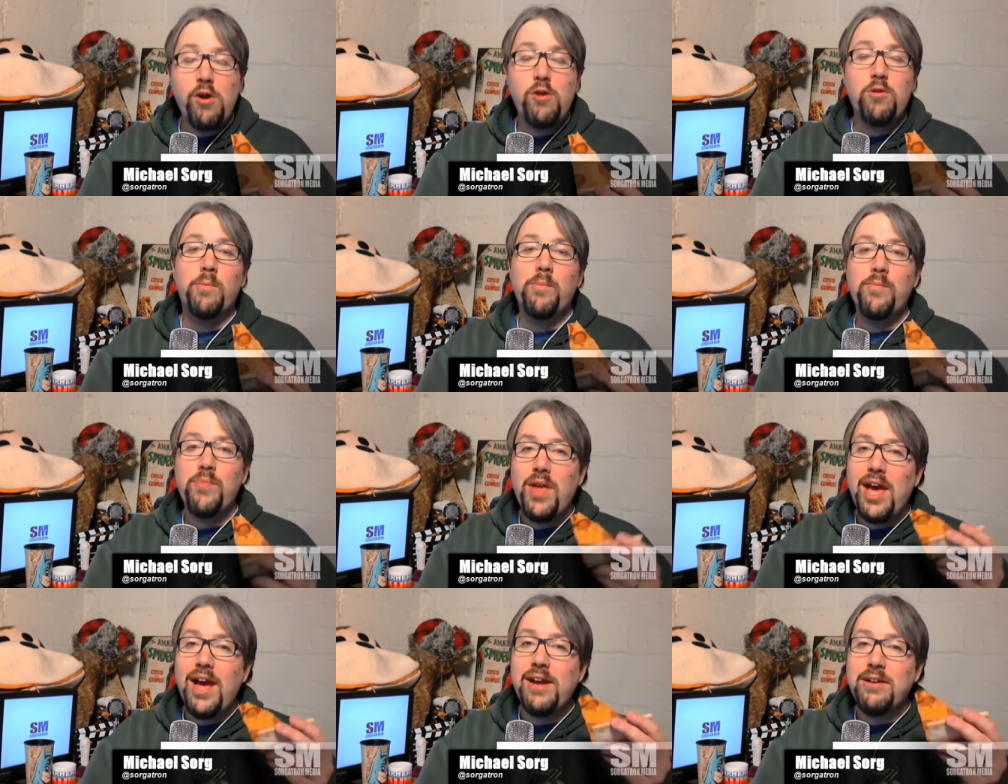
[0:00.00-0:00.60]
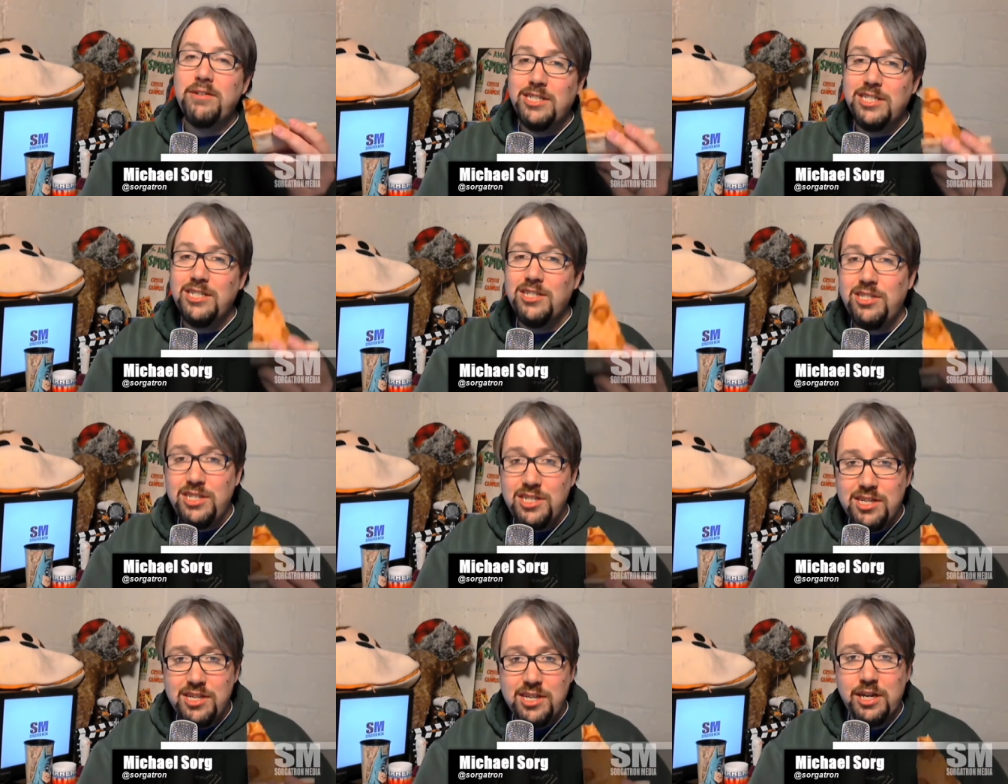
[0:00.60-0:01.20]
Oh, hi.
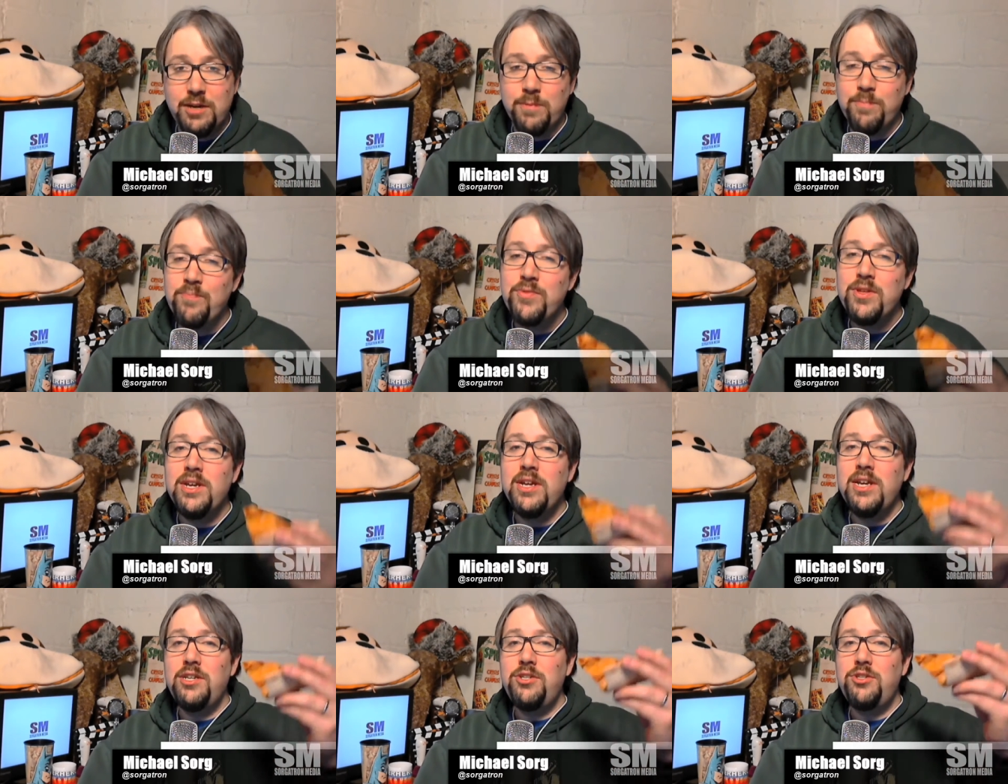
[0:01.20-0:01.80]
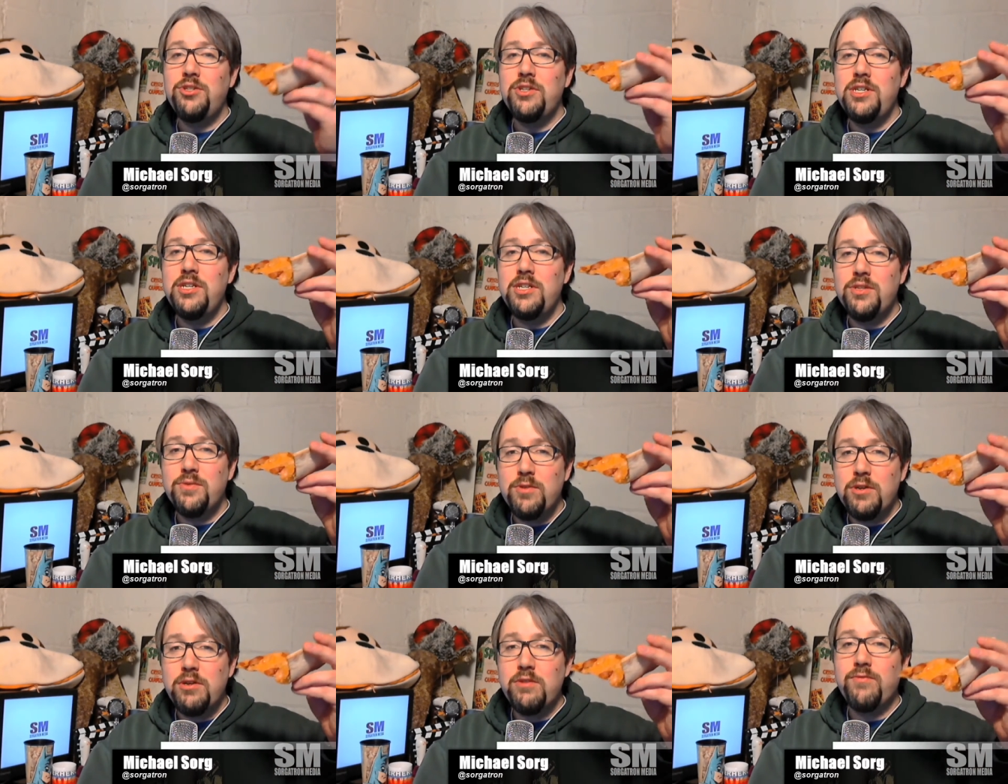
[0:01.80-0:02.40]
Didn't see you there. Enjoying
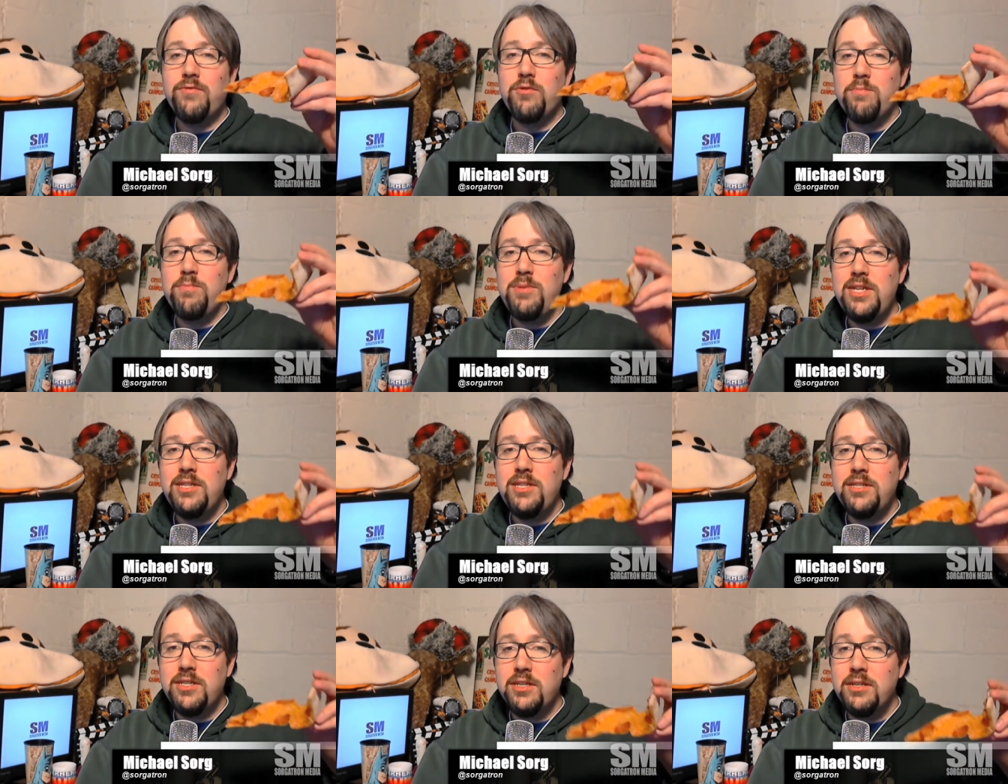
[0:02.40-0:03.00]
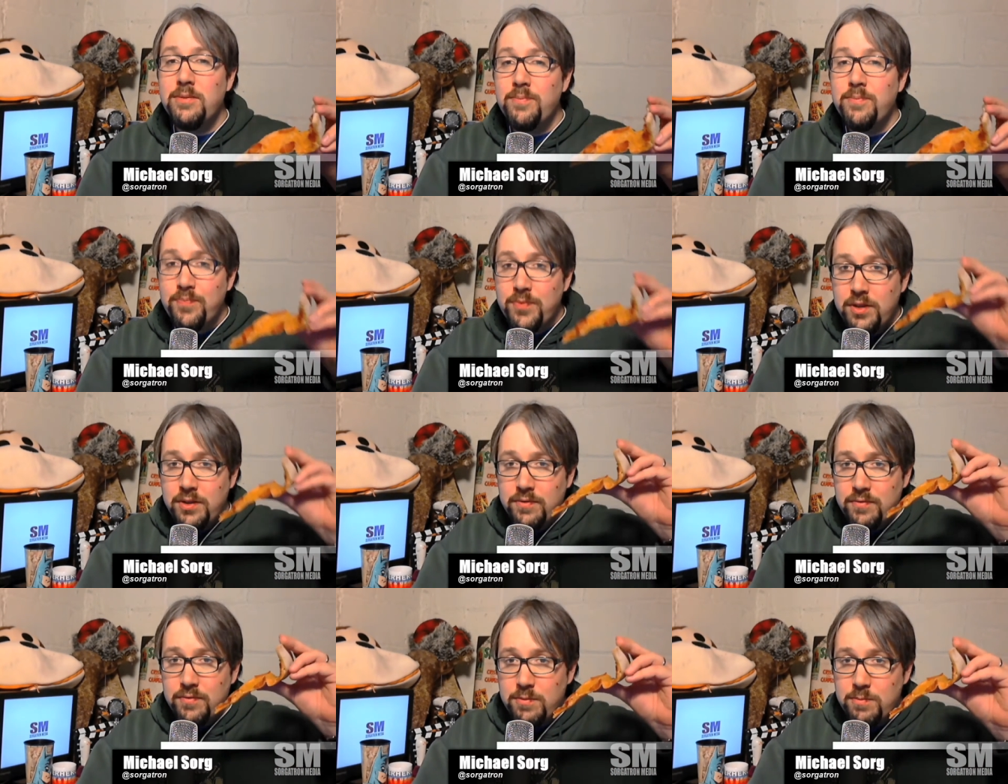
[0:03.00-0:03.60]
this wonderful pizza
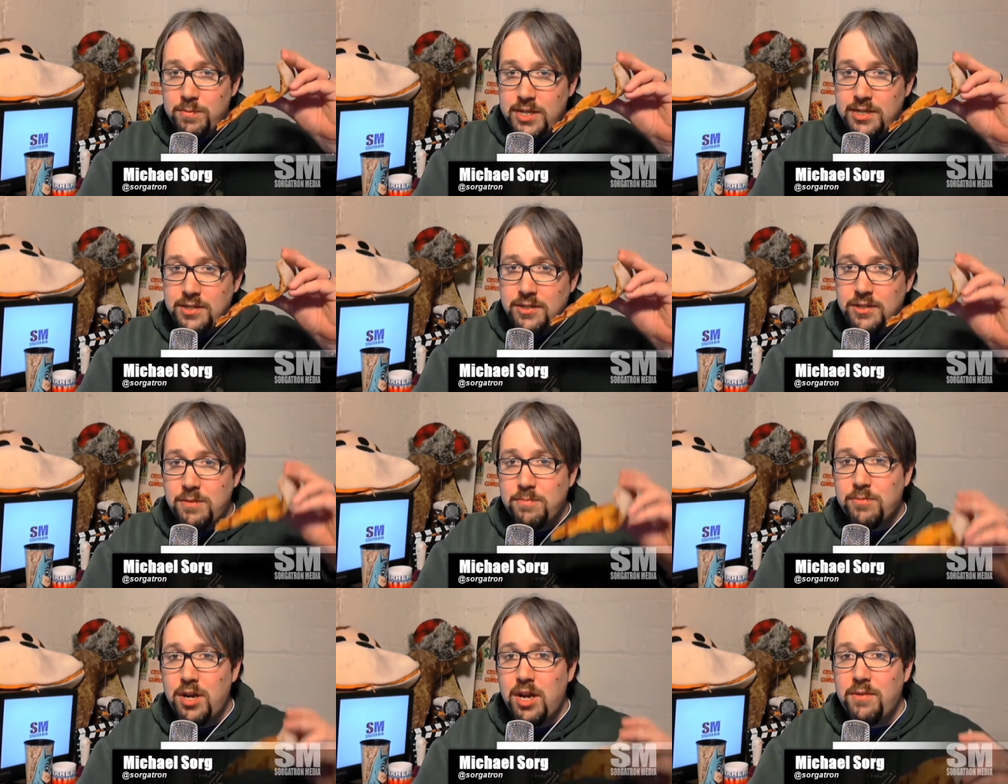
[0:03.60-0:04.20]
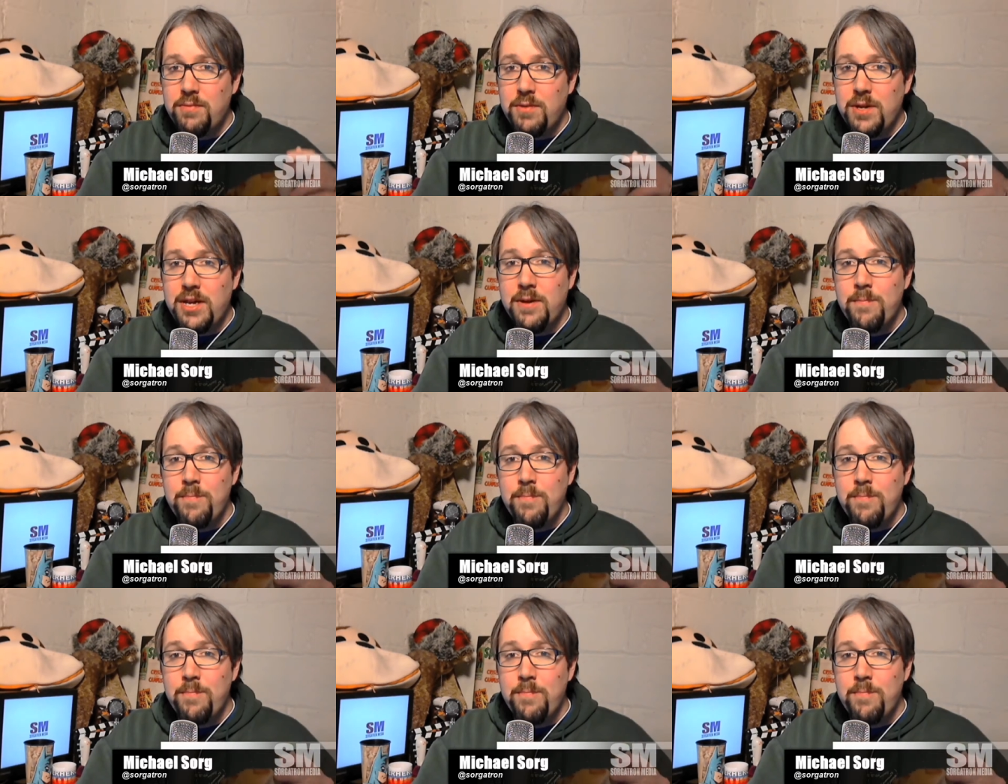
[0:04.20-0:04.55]
from Slice on Broadway.